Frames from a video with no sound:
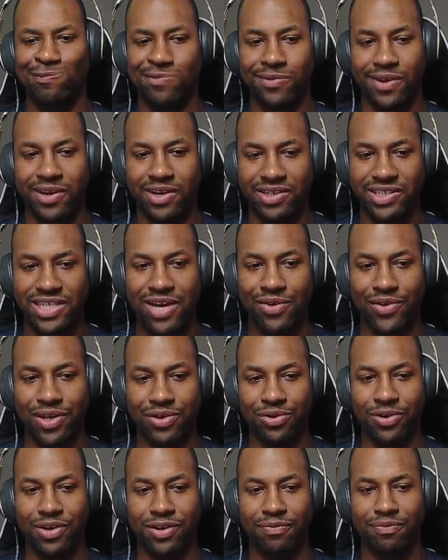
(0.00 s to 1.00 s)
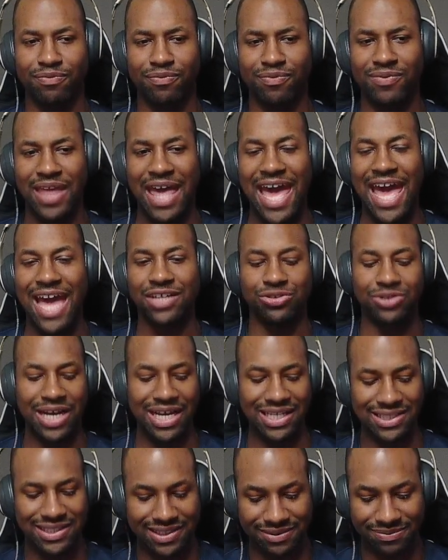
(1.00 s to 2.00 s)
Here's how we do it.
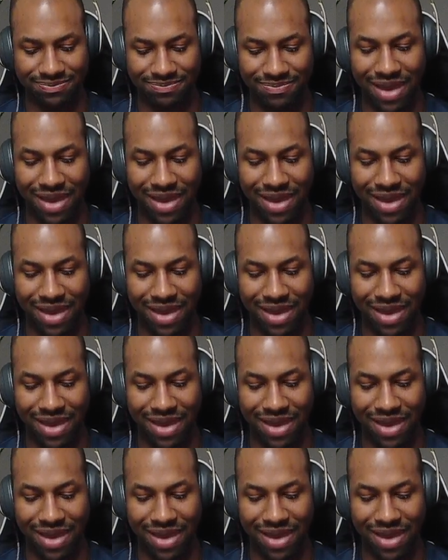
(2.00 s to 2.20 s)
Address,